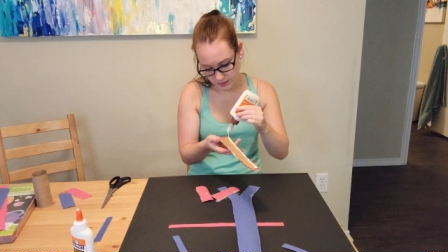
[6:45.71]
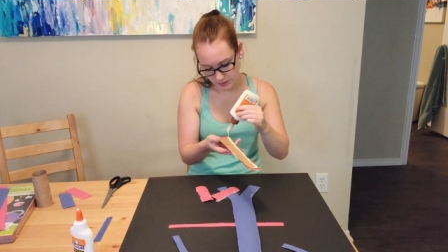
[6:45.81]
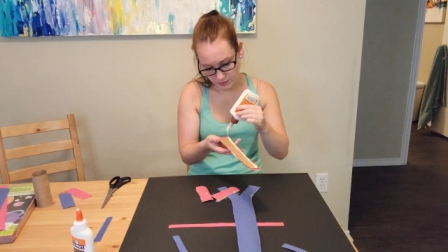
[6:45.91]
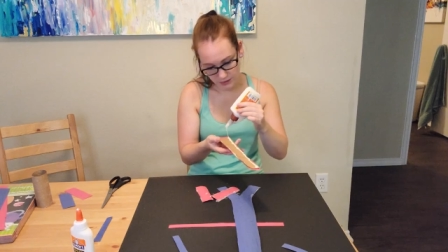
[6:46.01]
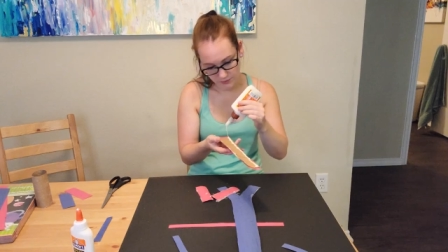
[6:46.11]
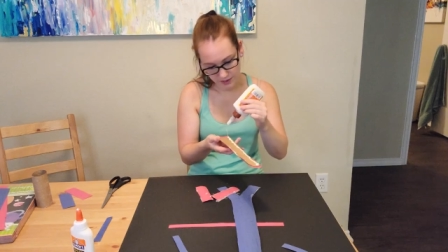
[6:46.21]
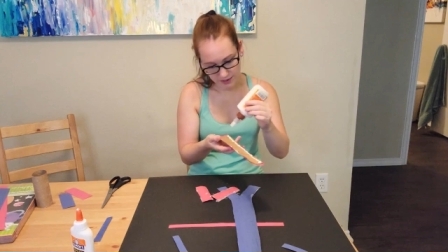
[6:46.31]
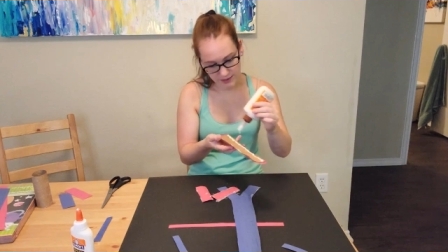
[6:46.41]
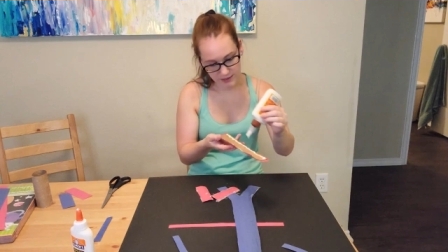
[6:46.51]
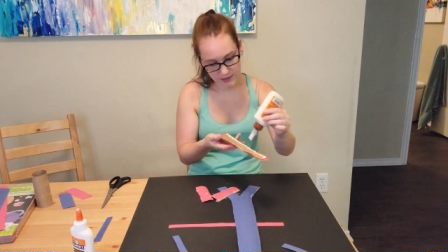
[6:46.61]
I don't have
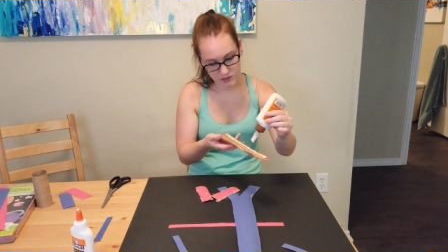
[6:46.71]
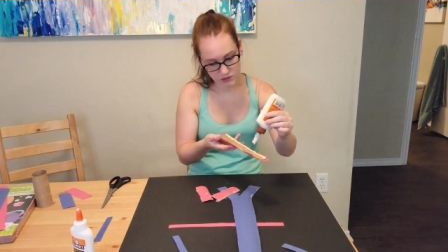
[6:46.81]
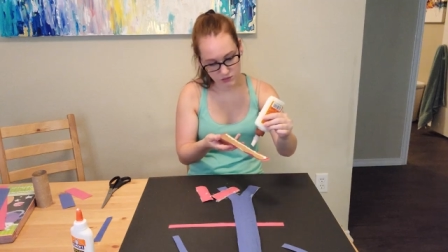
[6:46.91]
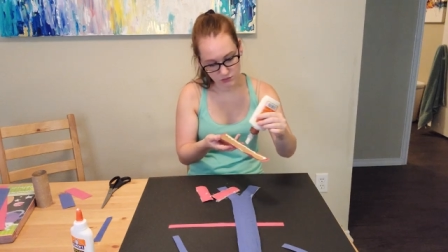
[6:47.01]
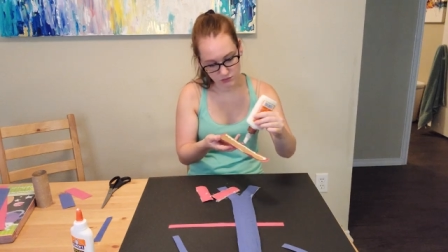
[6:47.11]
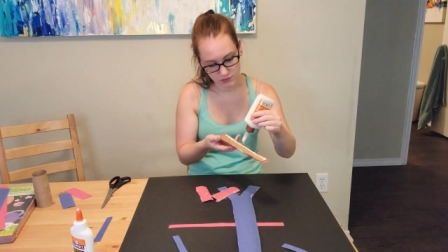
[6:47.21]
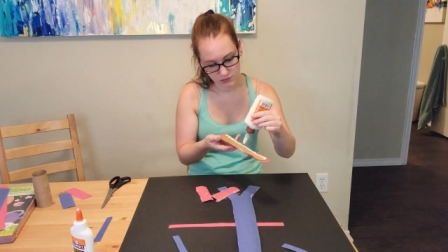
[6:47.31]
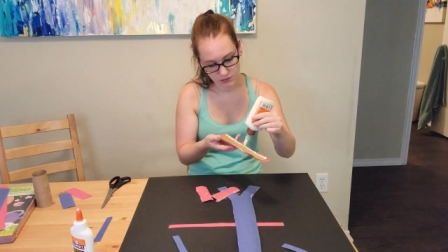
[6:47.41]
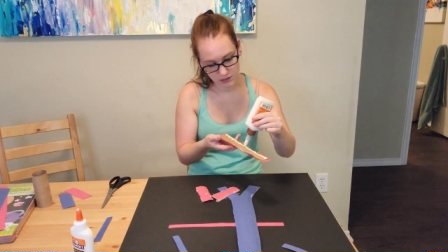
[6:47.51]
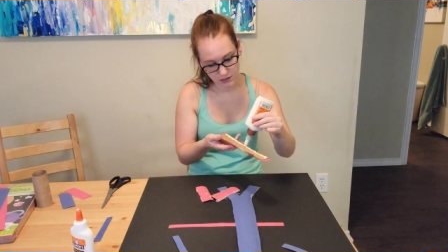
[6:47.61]
access to
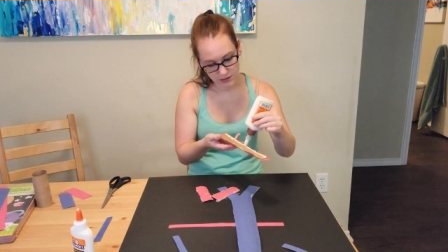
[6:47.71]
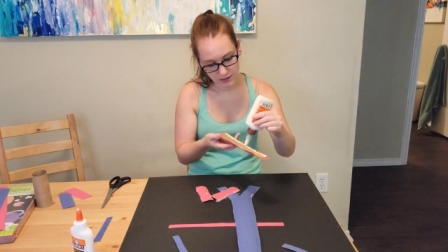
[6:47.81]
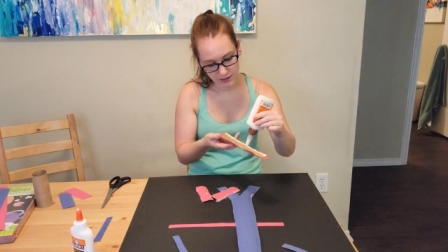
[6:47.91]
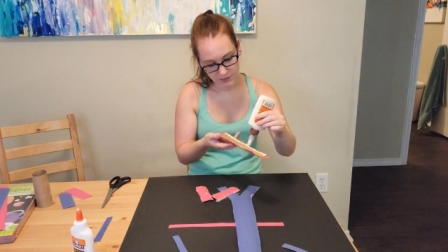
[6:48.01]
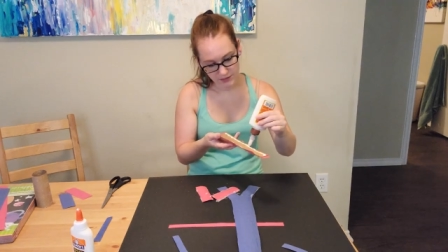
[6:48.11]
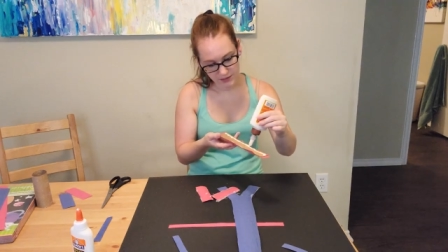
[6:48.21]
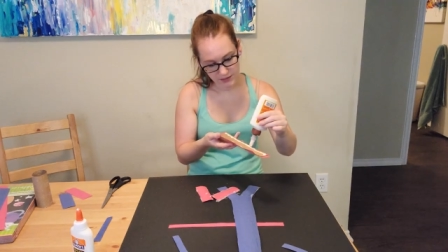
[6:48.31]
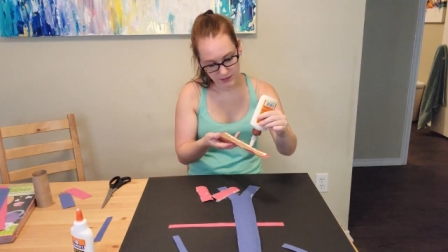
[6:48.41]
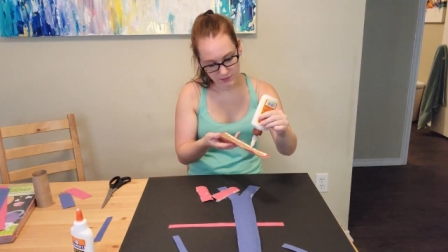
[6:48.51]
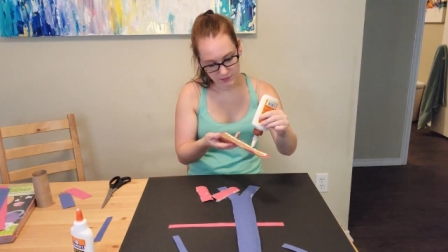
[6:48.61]
every
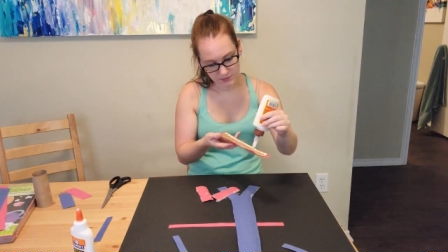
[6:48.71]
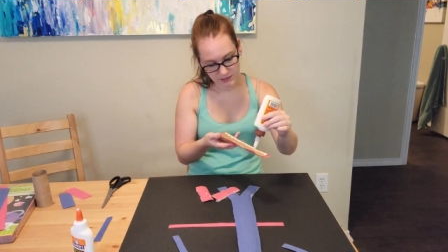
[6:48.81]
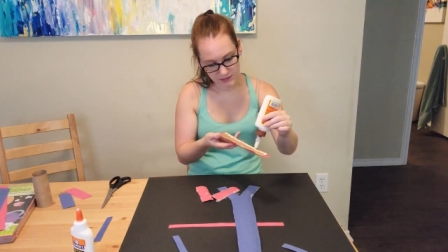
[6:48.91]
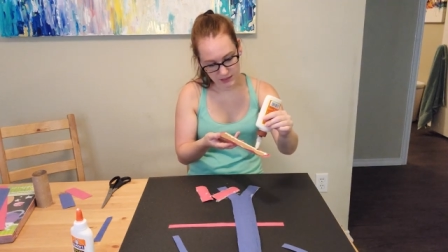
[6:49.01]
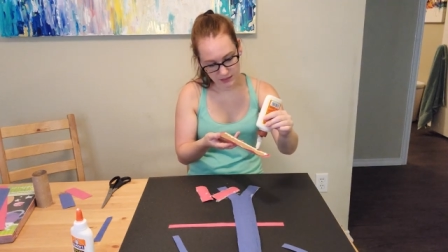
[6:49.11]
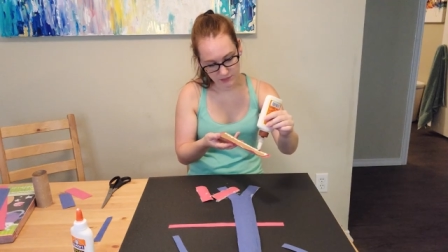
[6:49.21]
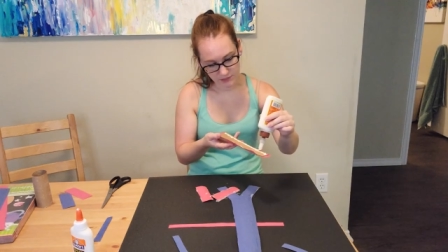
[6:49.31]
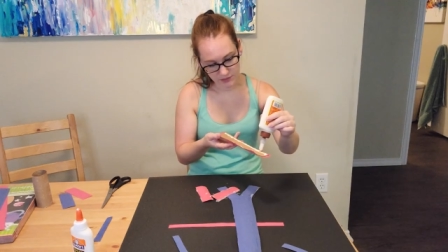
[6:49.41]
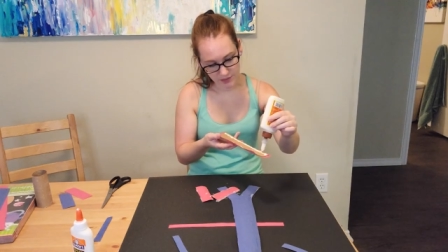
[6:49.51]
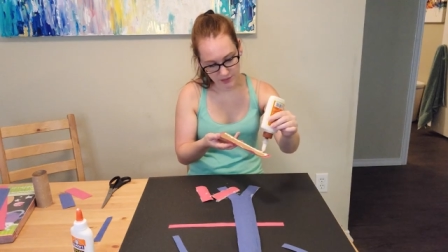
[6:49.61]
single detail of
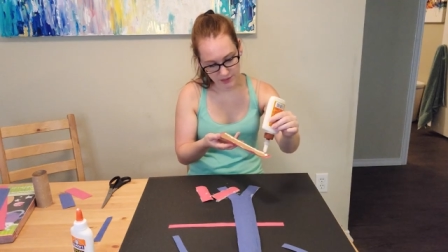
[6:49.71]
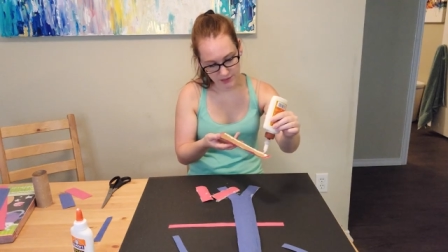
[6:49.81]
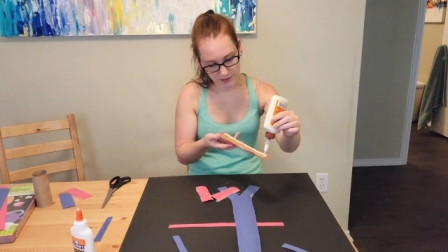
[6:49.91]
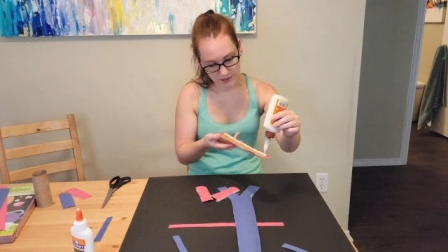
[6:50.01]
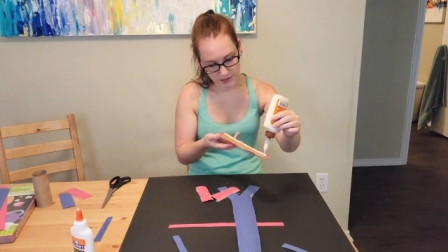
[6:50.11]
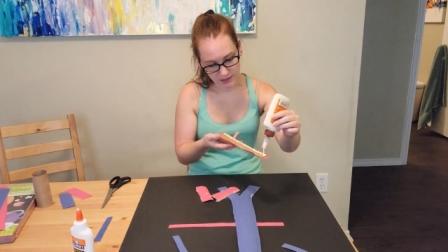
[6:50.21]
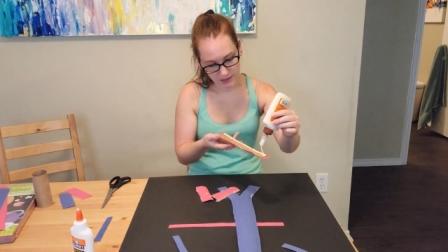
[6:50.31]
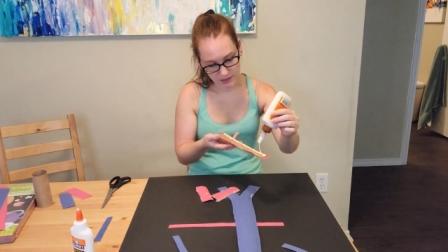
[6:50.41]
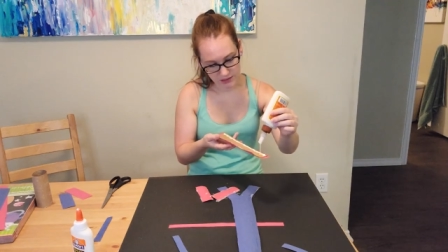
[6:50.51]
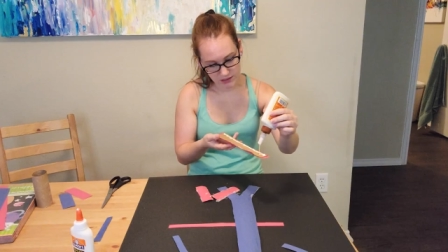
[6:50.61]
their record. I
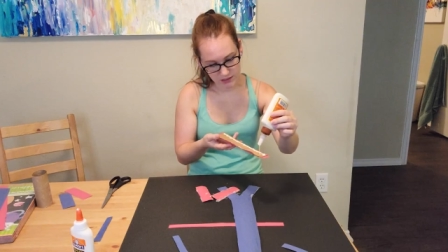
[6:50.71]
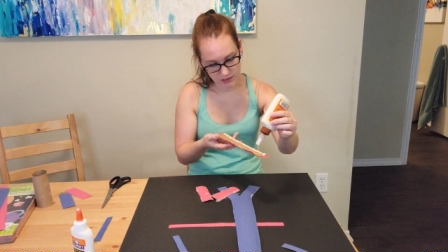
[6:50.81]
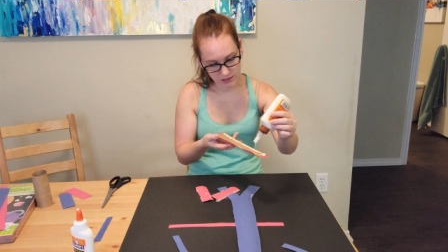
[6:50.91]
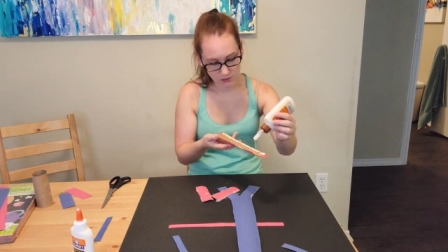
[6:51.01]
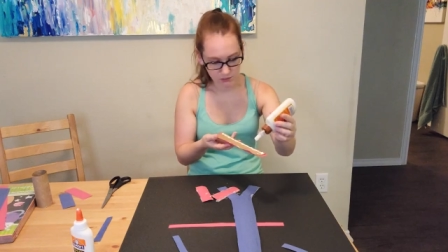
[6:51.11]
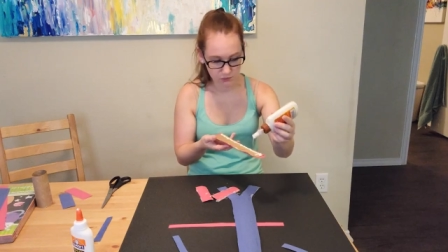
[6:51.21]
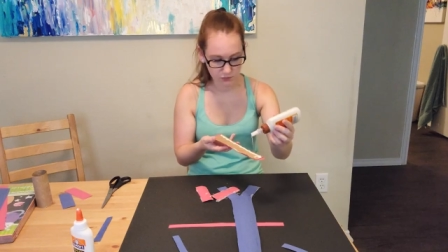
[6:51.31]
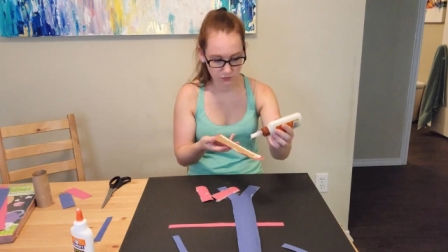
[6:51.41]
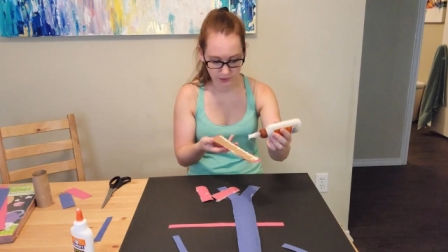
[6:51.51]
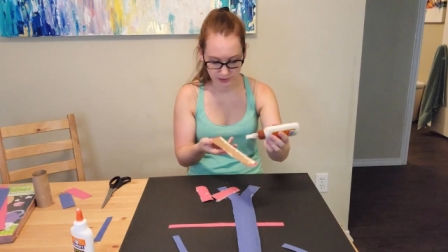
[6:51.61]
just know
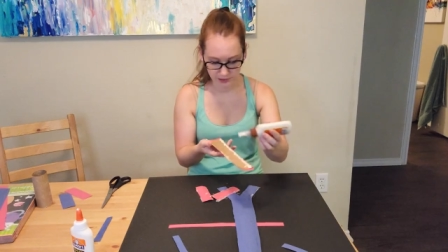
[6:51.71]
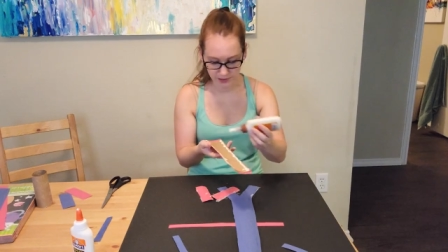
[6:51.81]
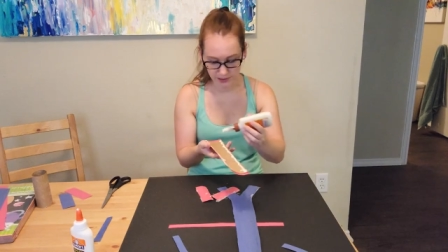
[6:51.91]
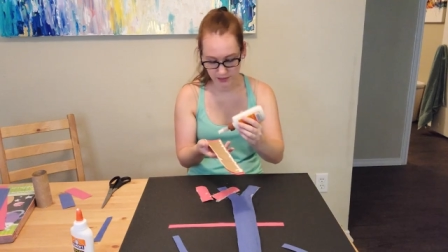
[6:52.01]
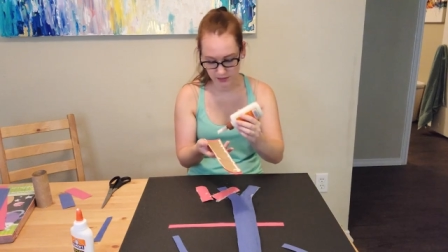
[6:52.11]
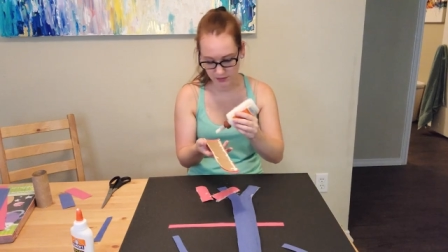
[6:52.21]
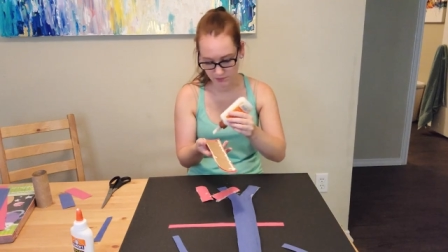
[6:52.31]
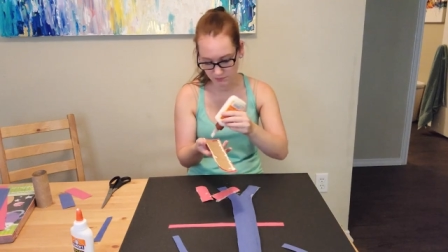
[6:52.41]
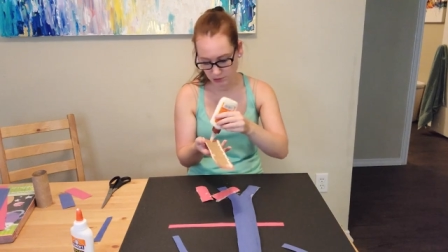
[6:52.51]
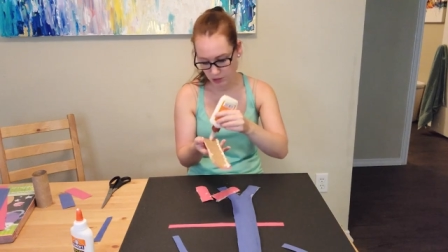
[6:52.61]
where they need to
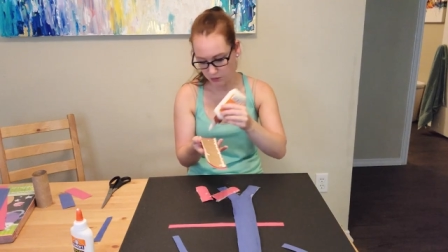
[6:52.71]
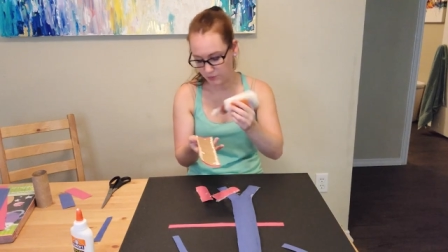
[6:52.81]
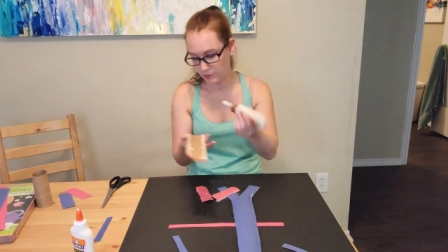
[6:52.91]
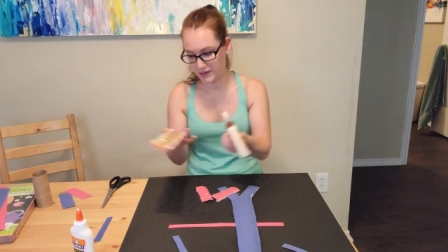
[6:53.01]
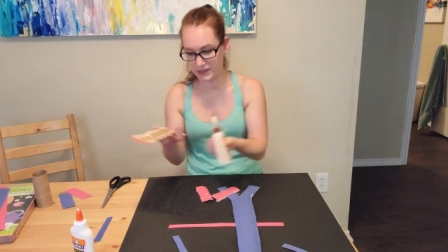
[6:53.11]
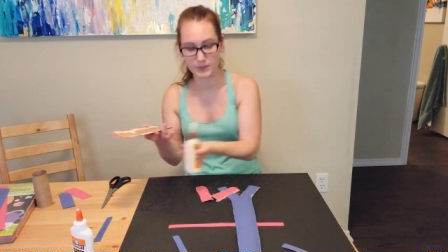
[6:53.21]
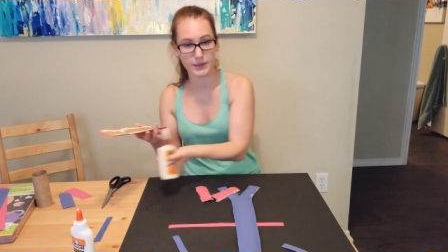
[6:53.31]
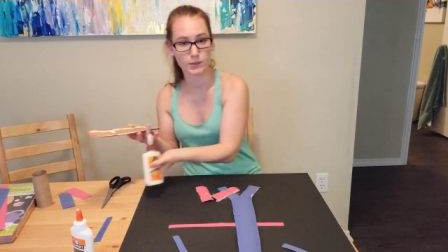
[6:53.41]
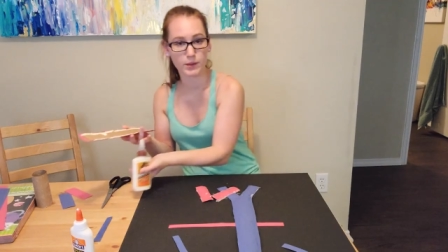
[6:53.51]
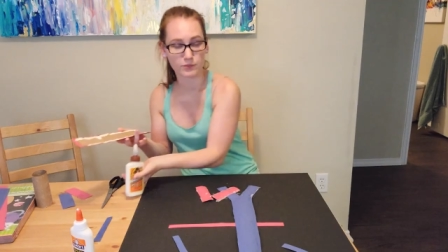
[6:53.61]
go and where I need to
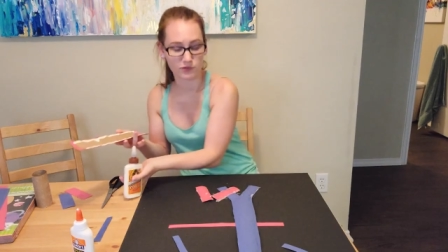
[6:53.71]
pick them up